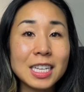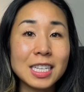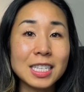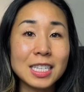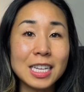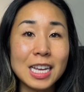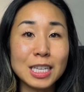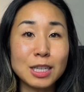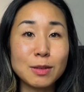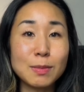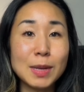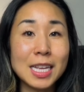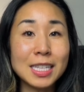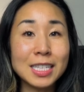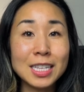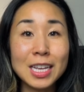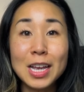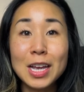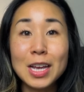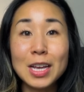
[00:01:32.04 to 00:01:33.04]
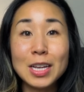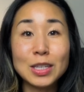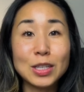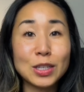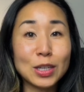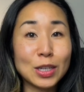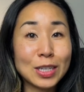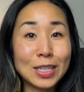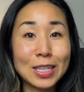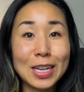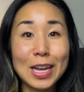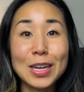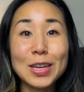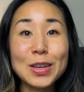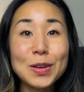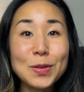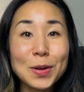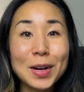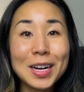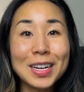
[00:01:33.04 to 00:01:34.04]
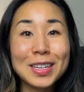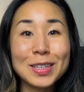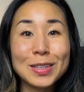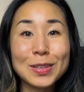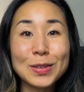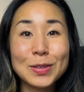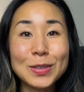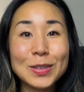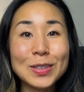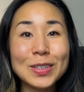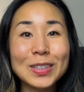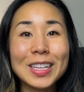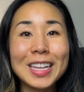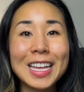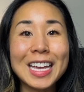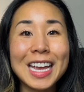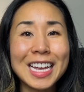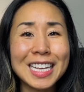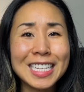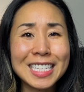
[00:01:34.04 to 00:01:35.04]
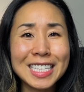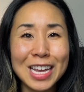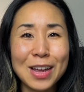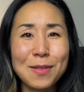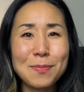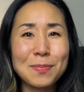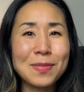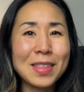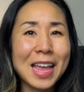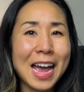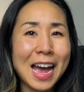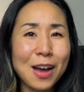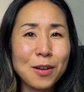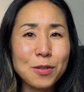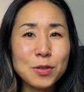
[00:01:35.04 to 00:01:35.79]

assessments, just like you were in school, except now